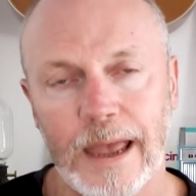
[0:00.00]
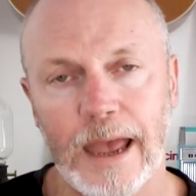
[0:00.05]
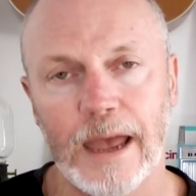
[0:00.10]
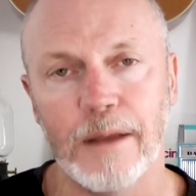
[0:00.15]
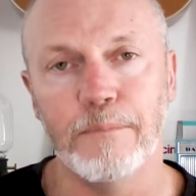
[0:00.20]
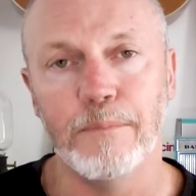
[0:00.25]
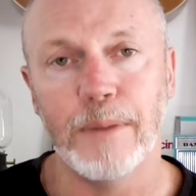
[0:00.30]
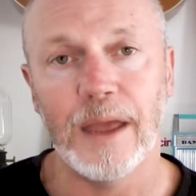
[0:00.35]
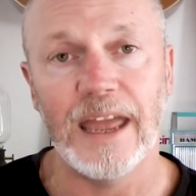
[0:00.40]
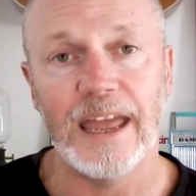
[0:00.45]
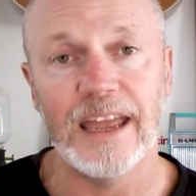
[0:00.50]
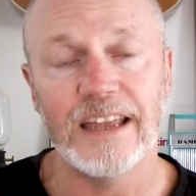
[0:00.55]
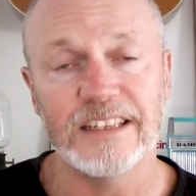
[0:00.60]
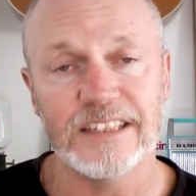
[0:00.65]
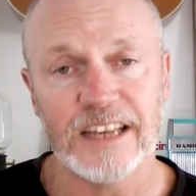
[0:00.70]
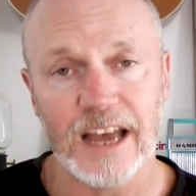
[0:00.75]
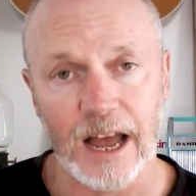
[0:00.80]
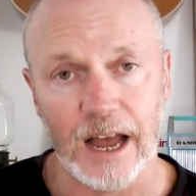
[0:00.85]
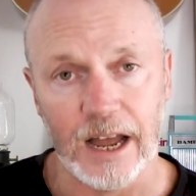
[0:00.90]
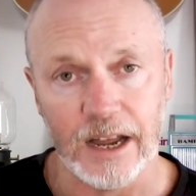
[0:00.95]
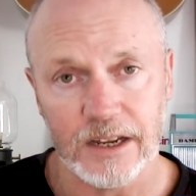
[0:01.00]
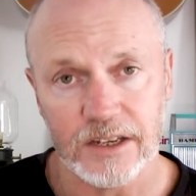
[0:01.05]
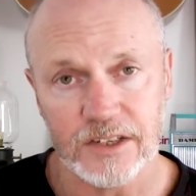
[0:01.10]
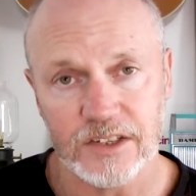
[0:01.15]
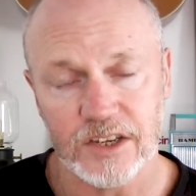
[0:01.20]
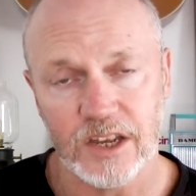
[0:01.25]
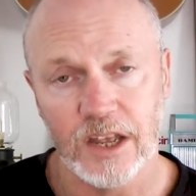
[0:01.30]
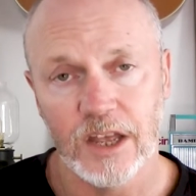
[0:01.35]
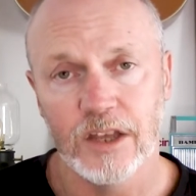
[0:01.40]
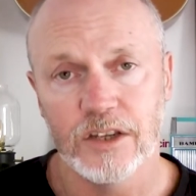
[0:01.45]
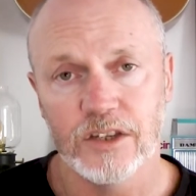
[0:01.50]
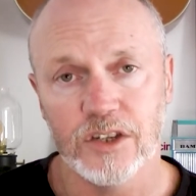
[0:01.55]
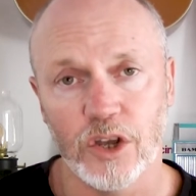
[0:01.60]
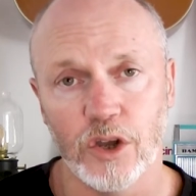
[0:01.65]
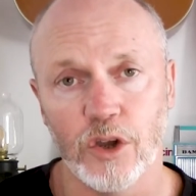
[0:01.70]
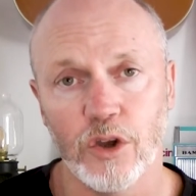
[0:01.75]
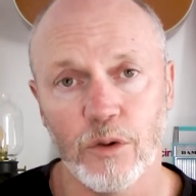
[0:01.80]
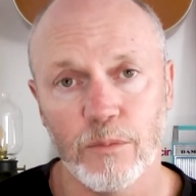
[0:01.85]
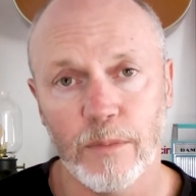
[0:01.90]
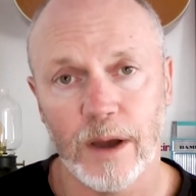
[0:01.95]
and paying tax to
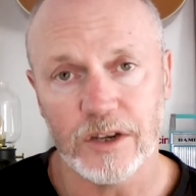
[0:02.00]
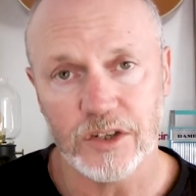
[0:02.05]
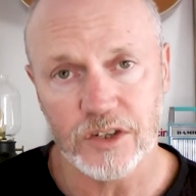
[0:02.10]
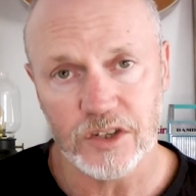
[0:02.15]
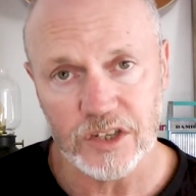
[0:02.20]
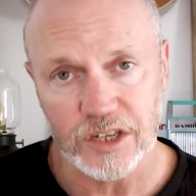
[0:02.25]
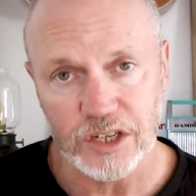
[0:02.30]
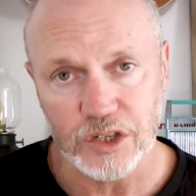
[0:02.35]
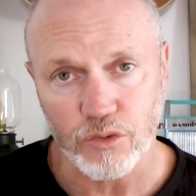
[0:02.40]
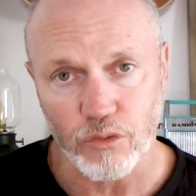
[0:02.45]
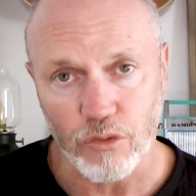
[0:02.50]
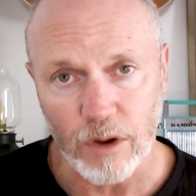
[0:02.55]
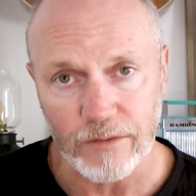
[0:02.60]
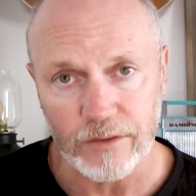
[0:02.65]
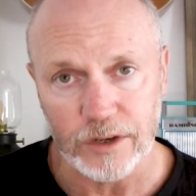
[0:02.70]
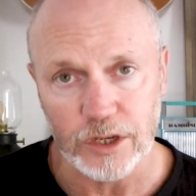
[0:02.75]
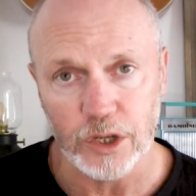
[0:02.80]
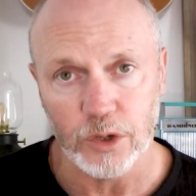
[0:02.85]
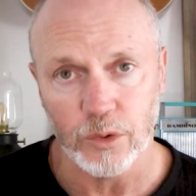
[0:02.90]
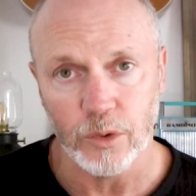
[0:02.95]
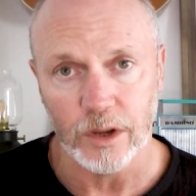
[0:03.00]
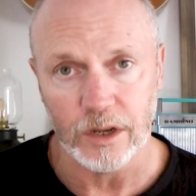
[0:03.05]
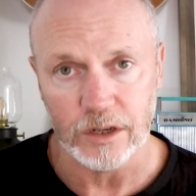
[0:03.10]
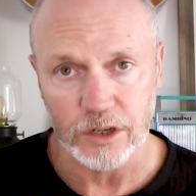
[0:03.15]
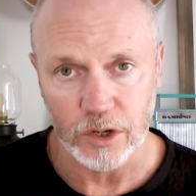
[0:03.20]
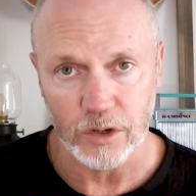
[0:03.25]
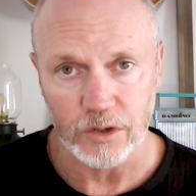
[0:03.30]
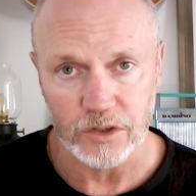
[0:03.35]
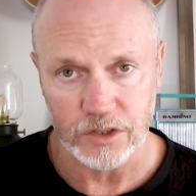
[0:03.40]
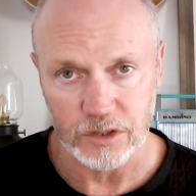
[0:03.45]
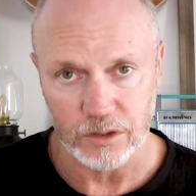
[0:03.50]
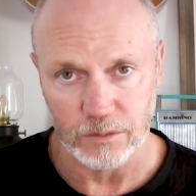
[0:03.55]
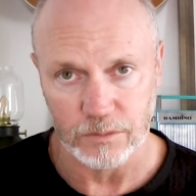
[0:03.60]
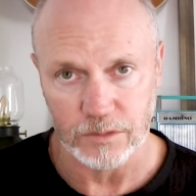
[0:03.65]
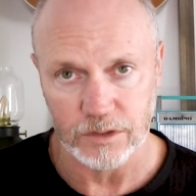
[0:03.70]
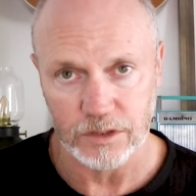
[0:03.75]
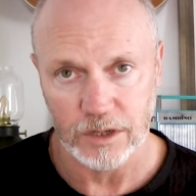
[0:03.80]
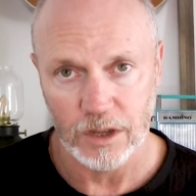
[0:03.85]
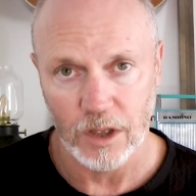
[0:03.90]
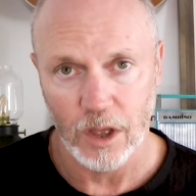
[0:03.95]
Her Majesty's Revenue and
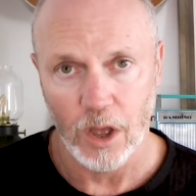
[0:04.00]
Customs,